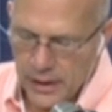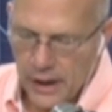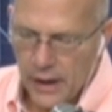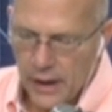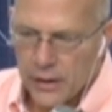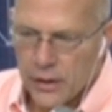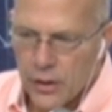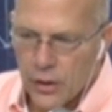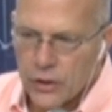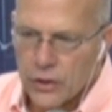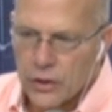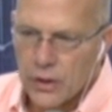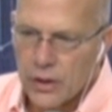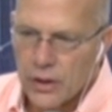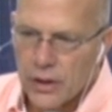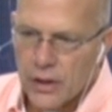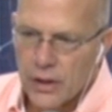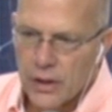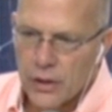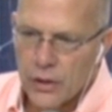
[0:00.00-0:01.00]
Yeah, here's and,
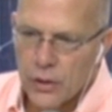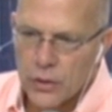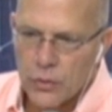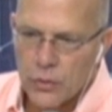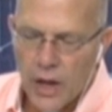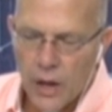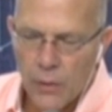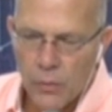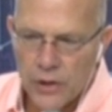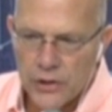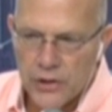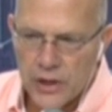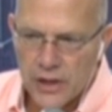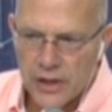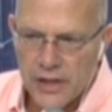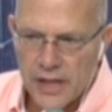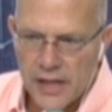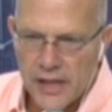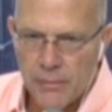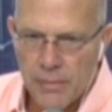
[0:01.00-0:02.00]
uh, here's what I want you
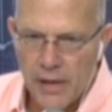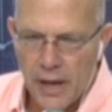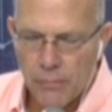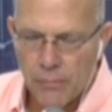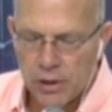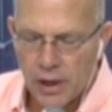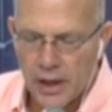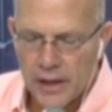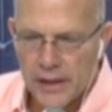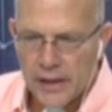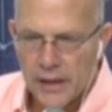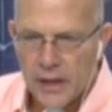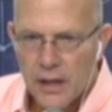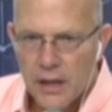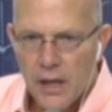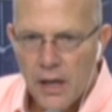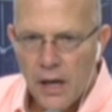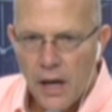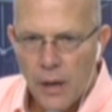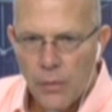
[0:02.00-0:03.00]
to think about, Blake.
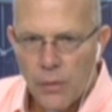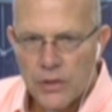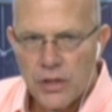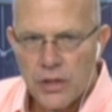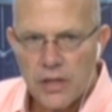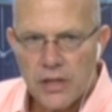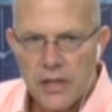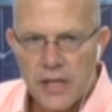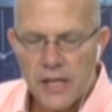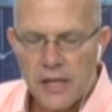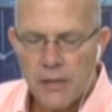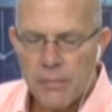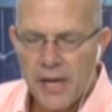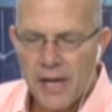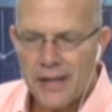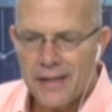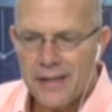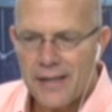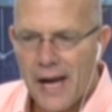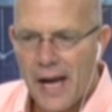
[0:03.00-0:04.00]
I want you to think
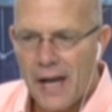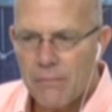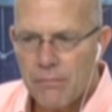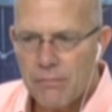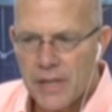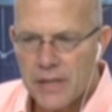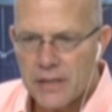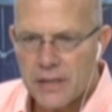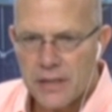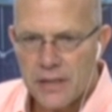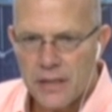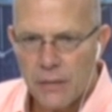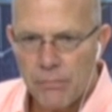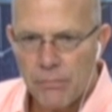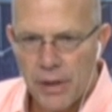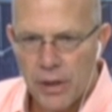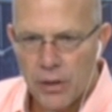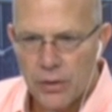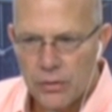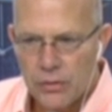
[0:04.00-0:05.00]
about not missing the
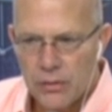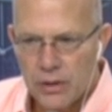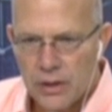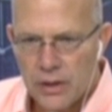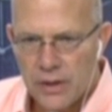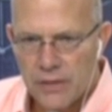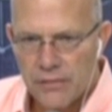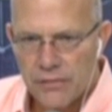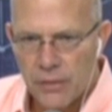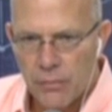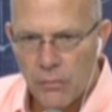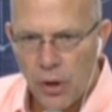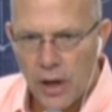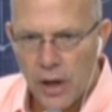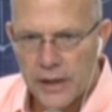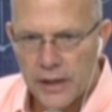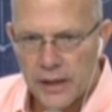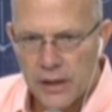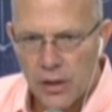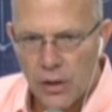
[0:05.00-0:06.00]
boat if the
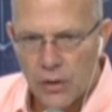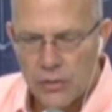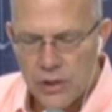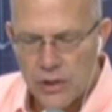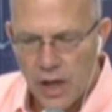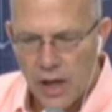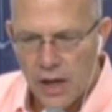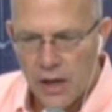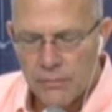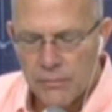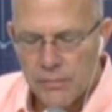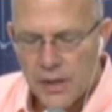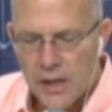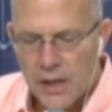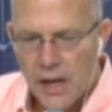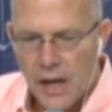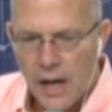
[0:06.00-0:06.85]
market goes up.